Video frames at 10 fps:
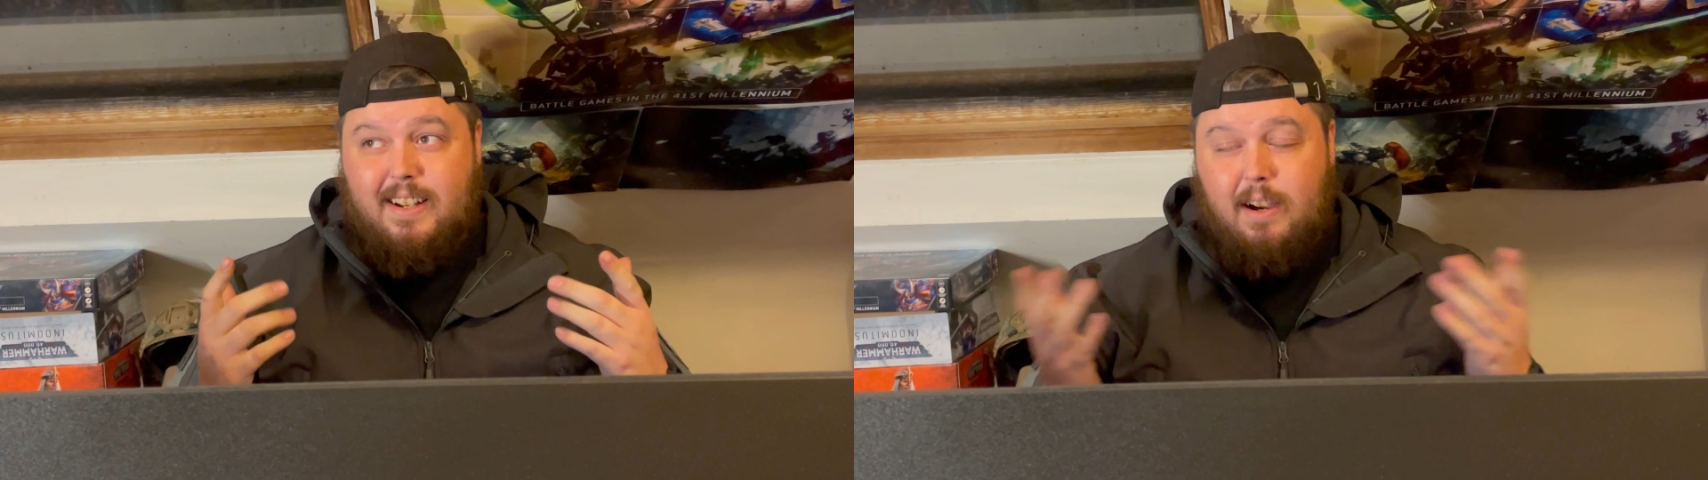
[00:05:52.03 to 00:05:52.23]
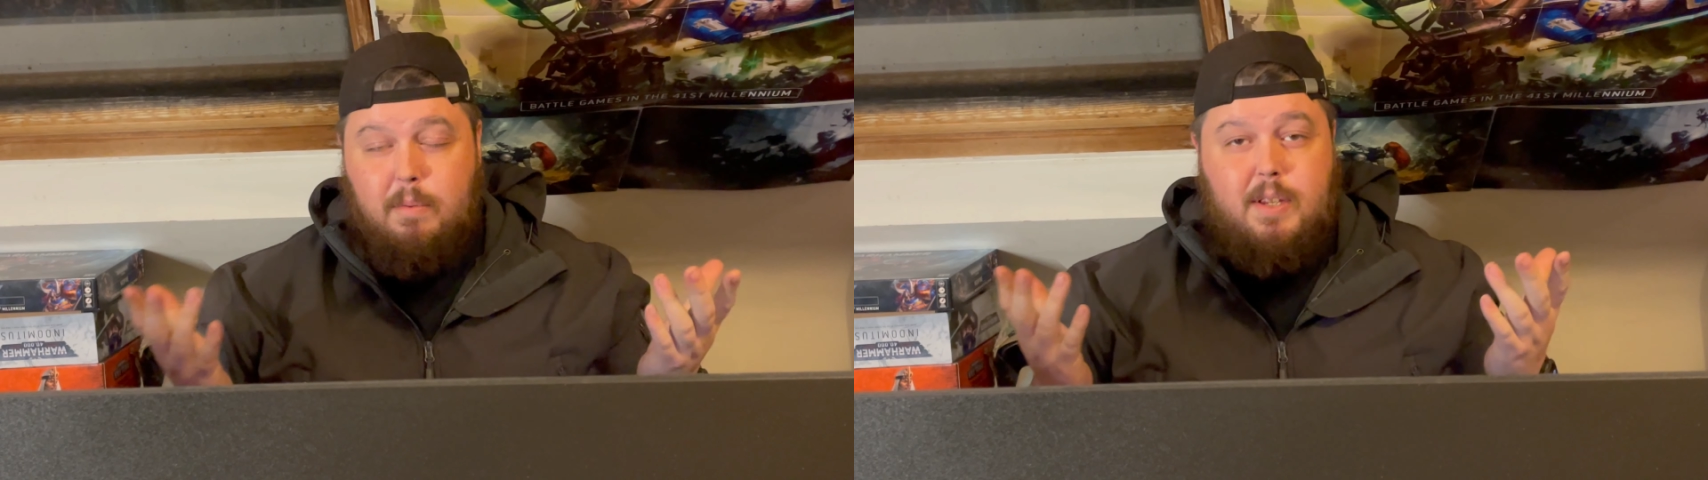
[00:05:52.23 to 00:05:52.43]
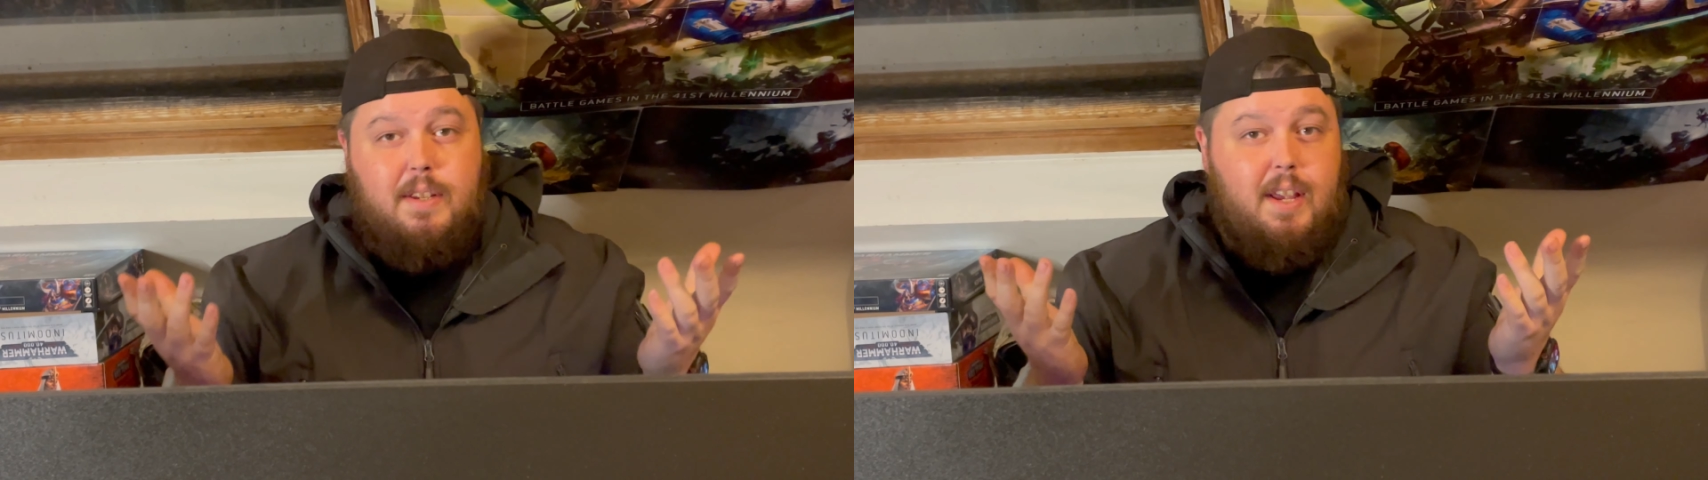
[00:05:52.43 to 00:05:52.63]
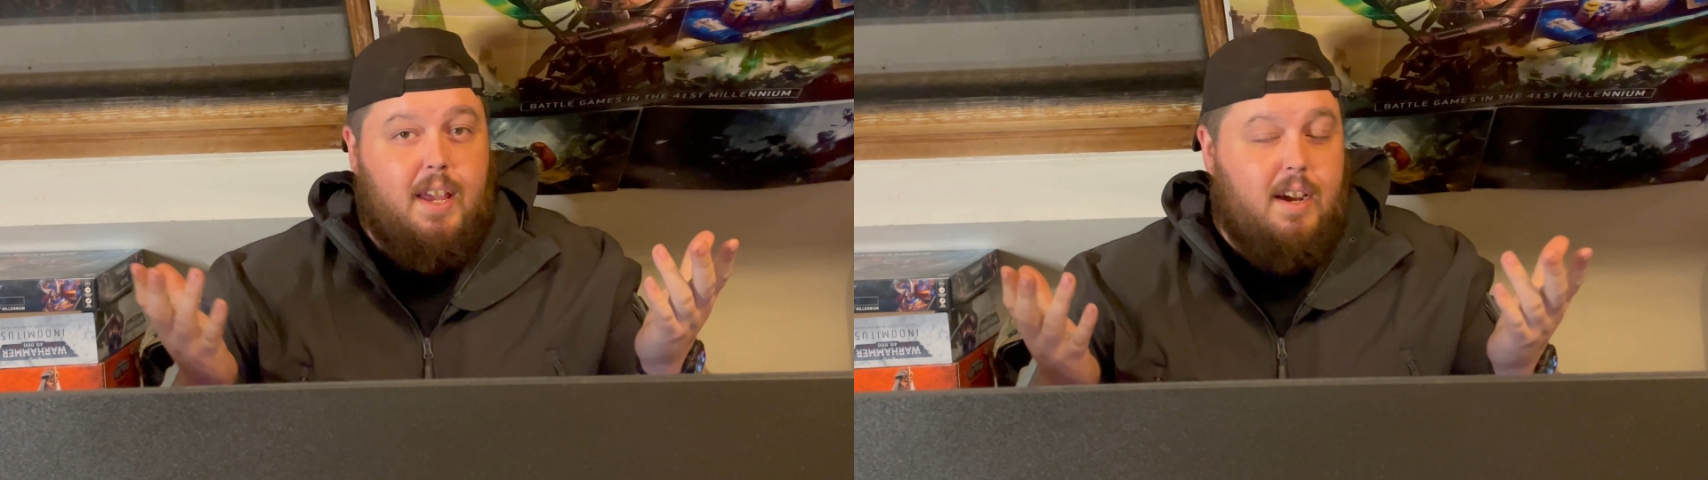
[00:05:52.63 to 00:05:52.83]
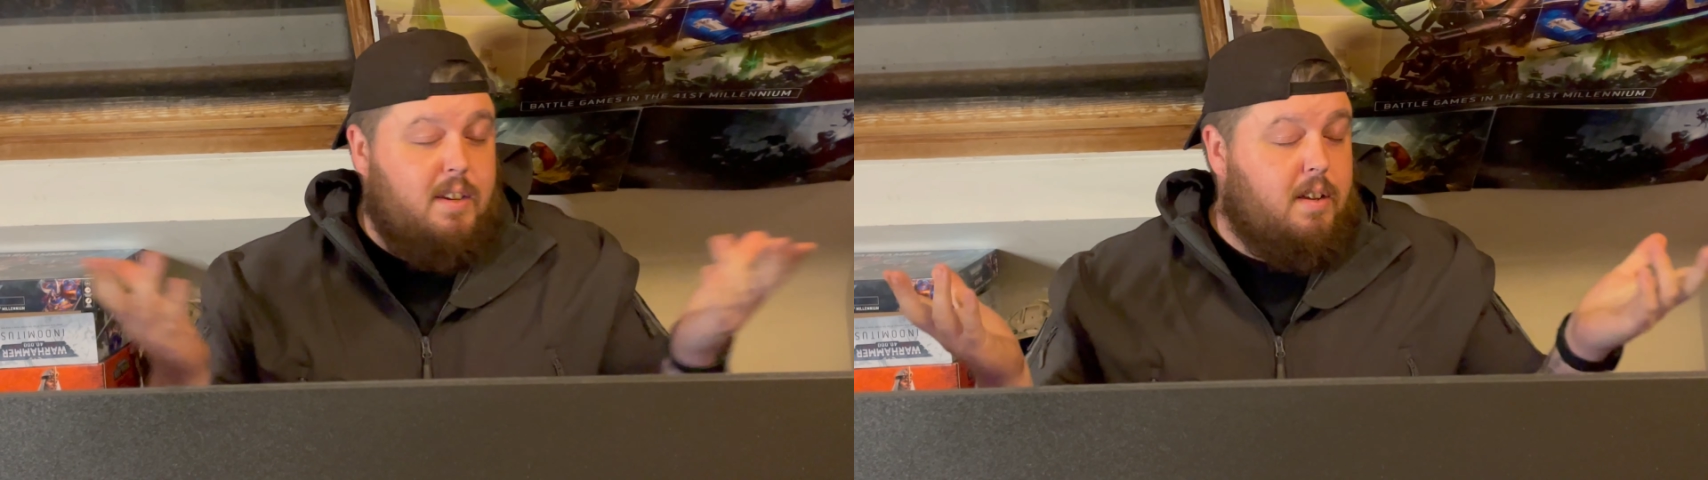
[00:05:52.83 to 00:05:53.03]
I would
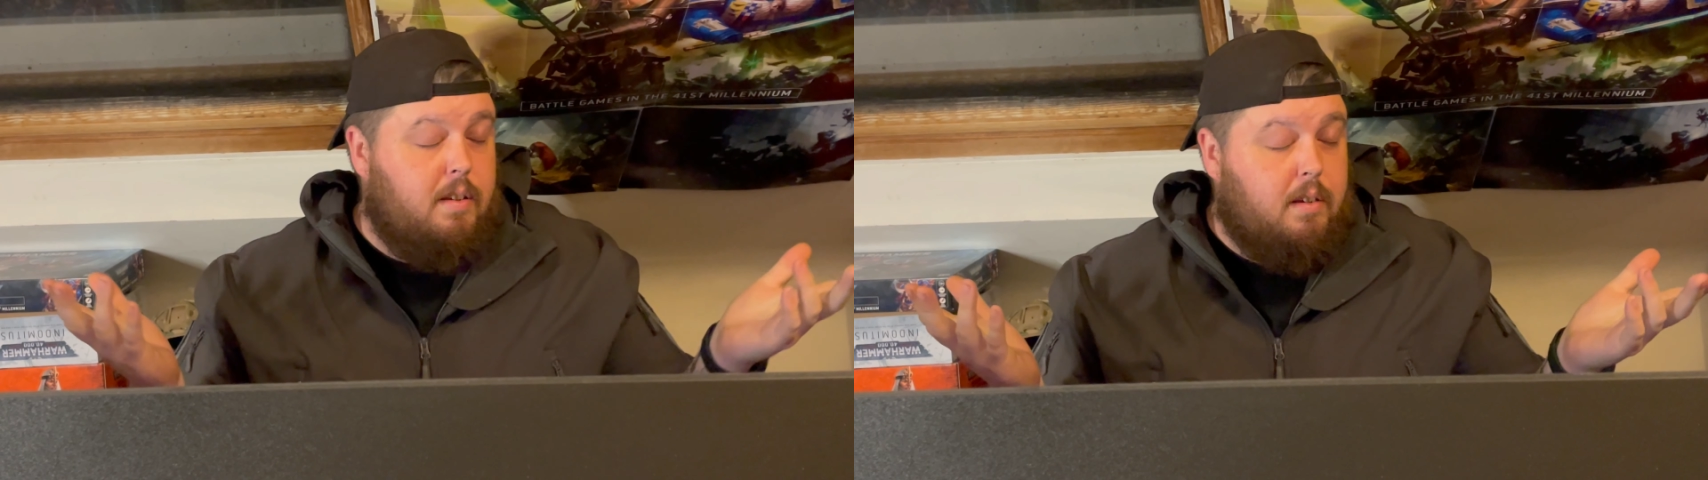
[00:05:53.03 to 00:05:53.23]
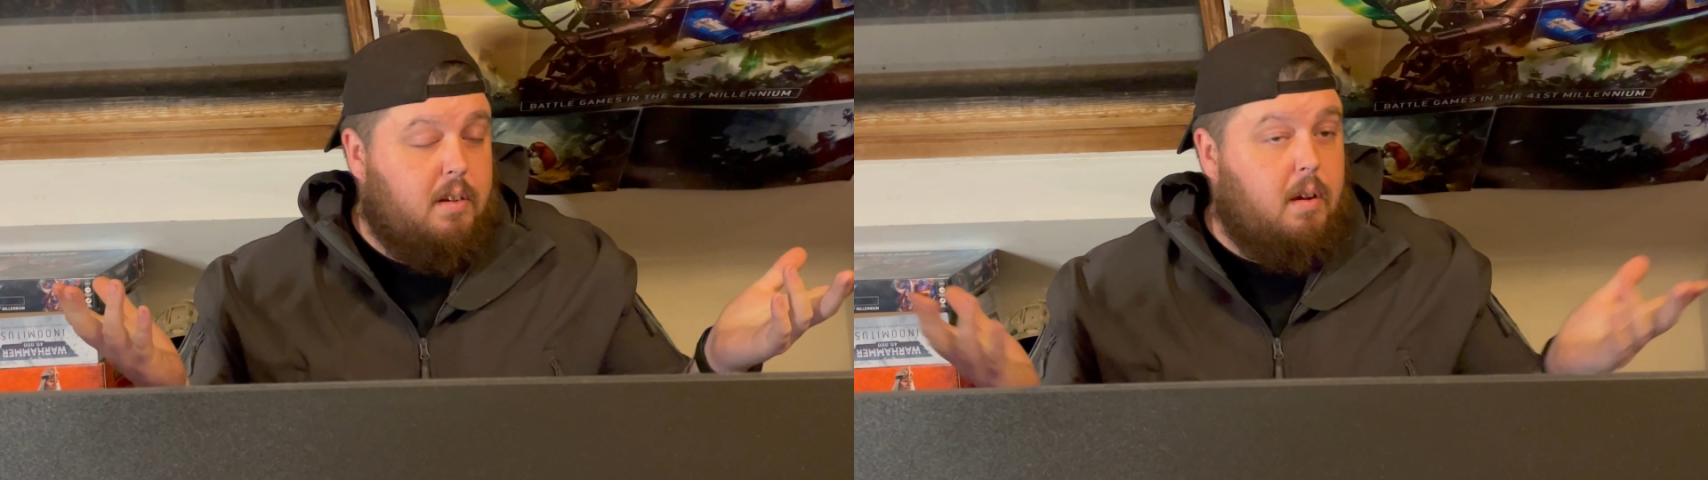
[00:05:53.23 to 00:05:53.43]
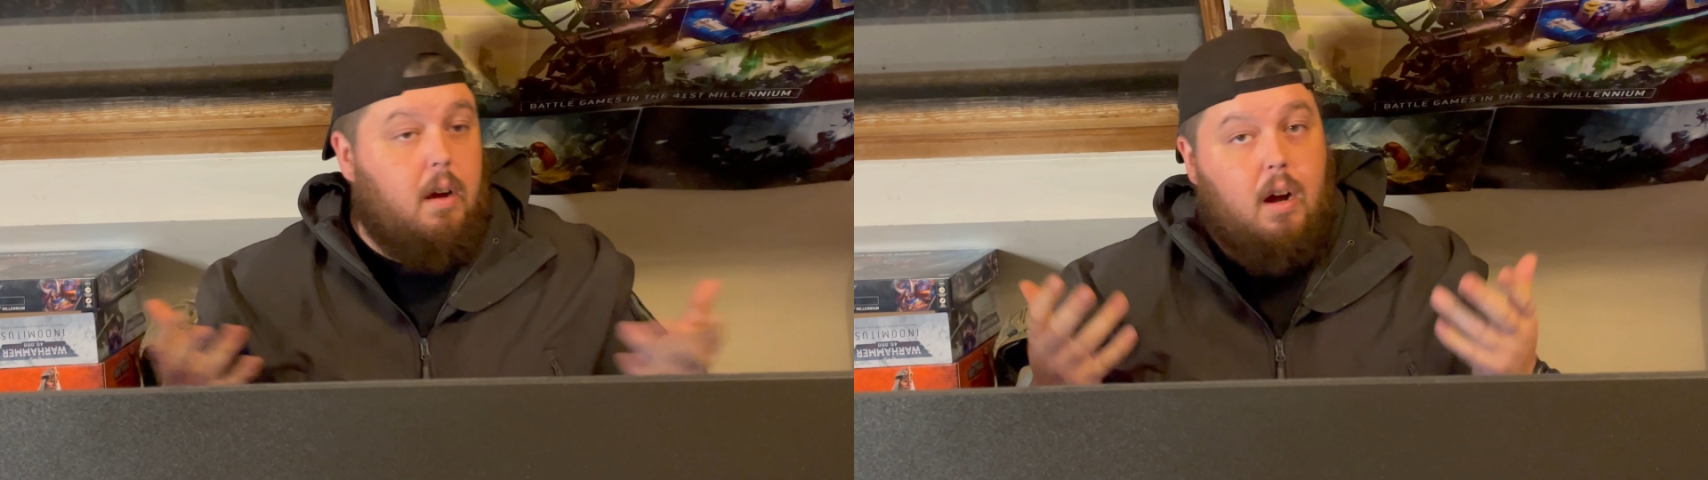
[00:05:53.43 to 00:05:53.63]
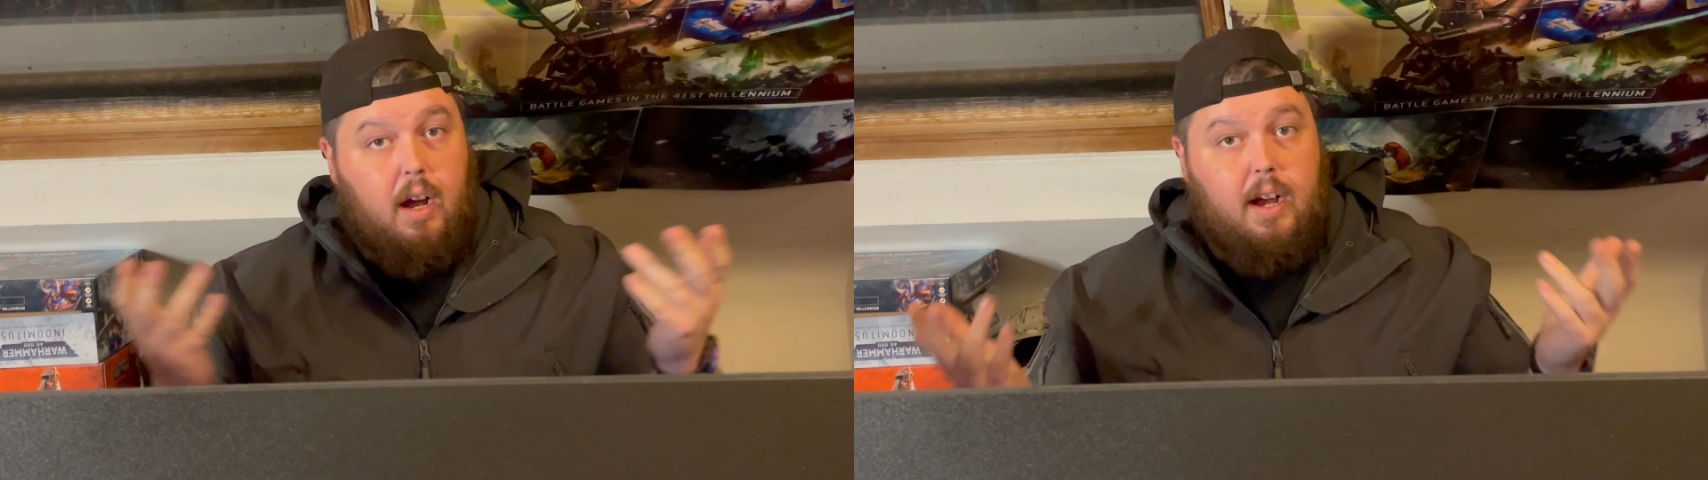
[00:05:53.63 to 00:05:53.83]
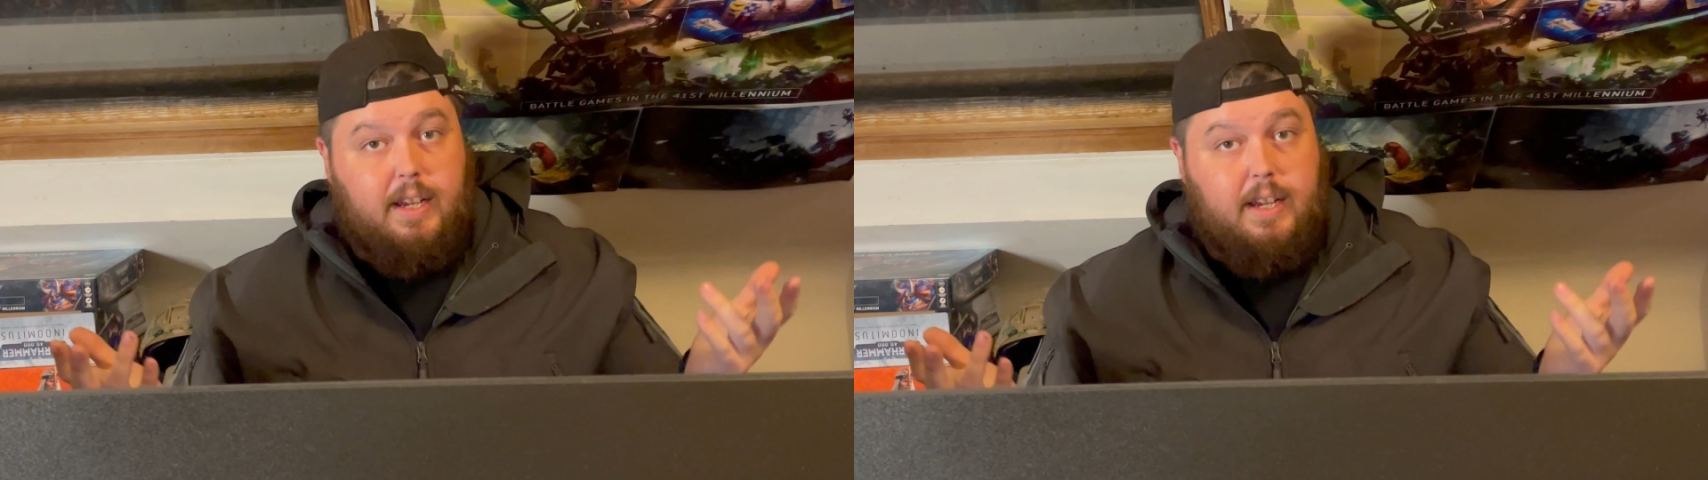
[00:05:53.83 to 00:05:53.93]
say, I